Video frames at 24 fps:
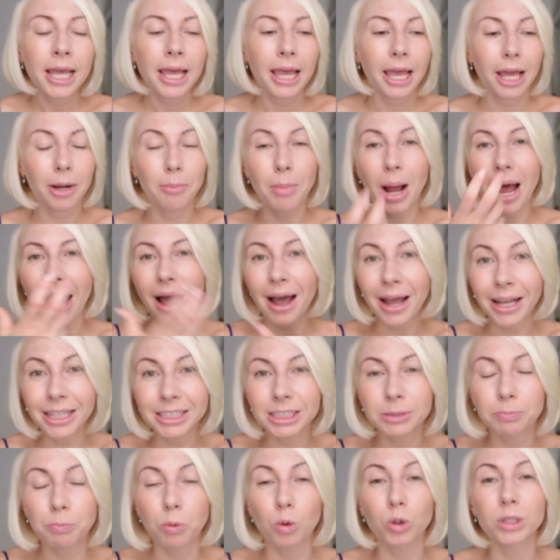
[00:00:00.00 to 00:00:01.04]
and my eye
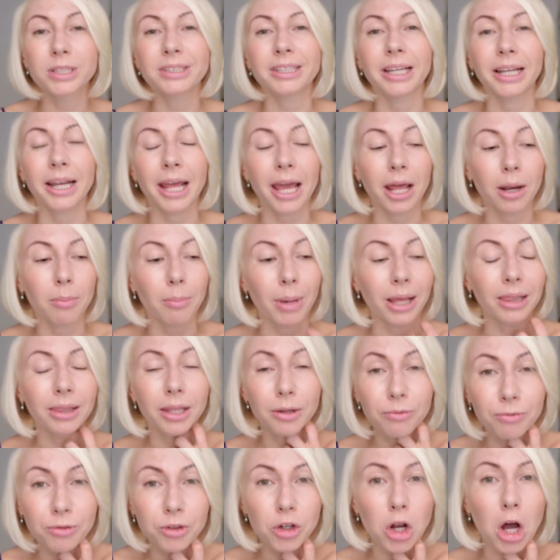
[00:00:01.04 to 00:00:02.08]
is pulsing, and my
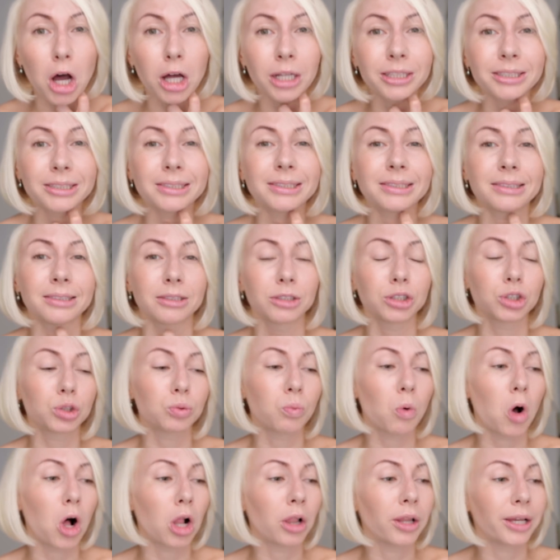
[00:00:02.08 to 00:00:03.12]
lymph node is still
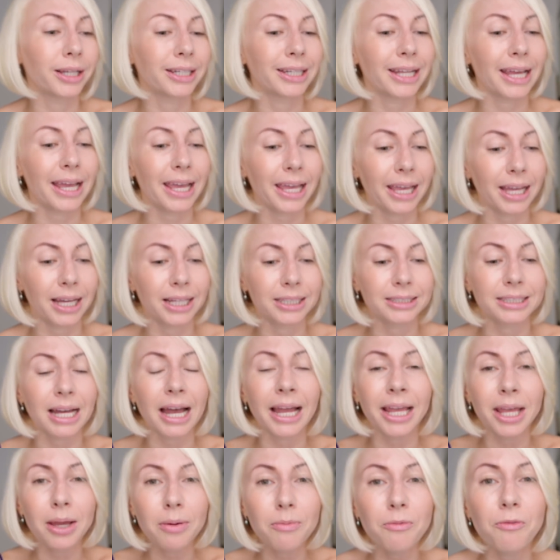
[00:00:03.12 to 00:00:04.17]
swollen, and
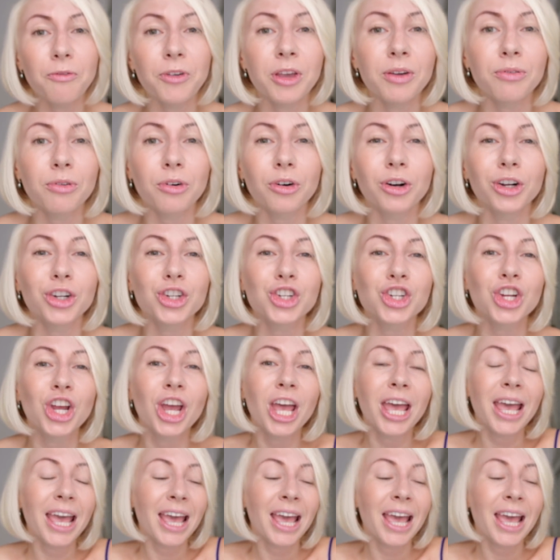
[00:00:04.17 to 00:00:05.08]
I am feverish.